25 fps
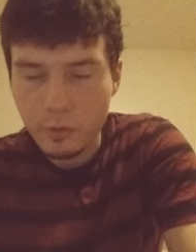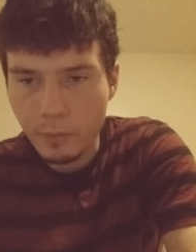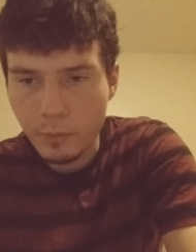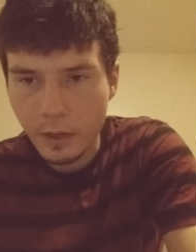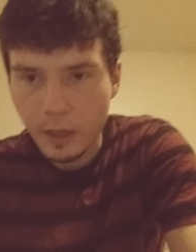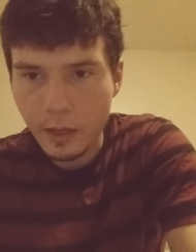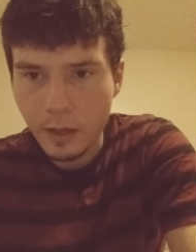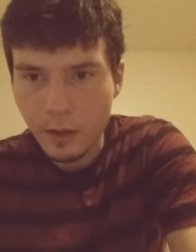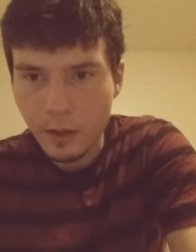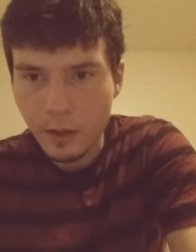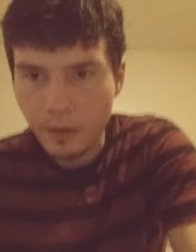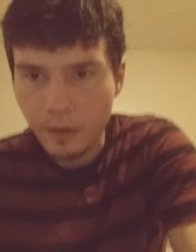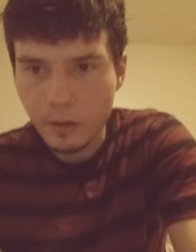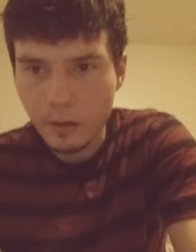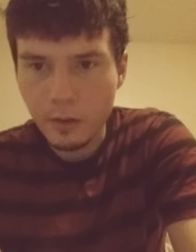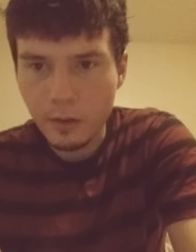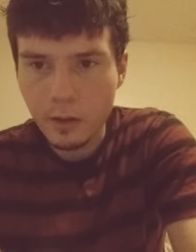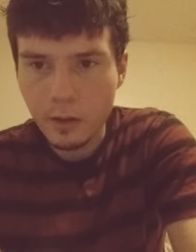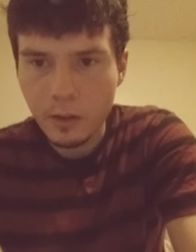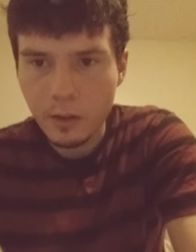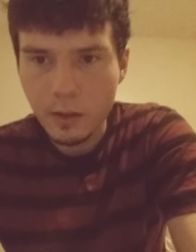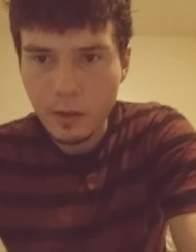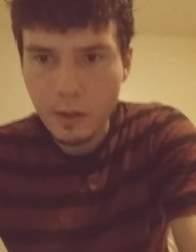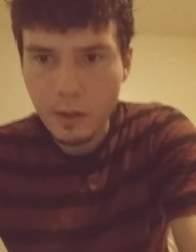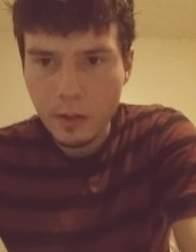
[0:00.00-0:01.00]
my hand
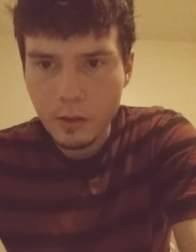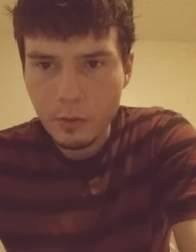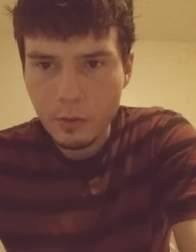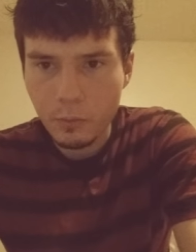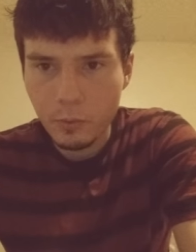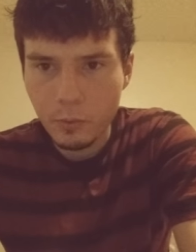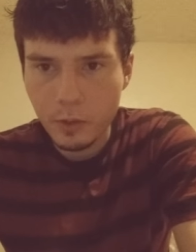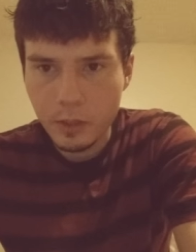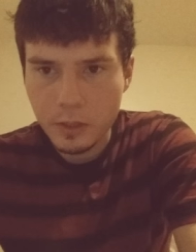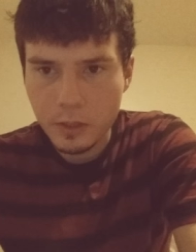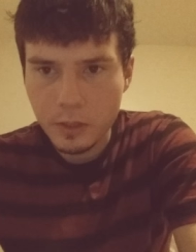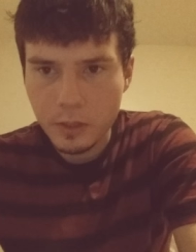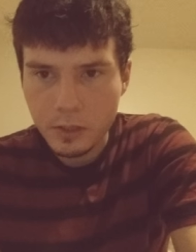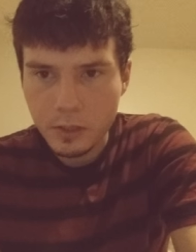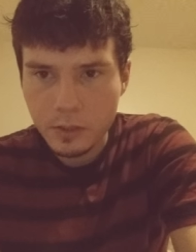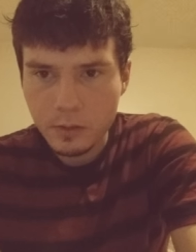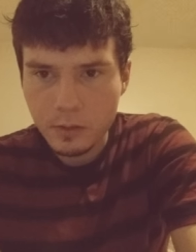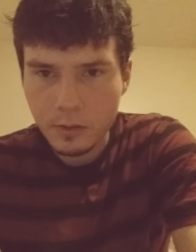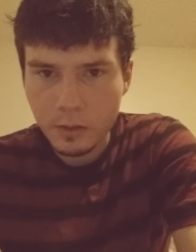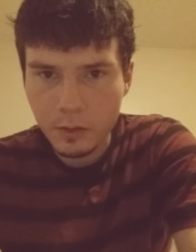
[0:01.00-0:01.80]
which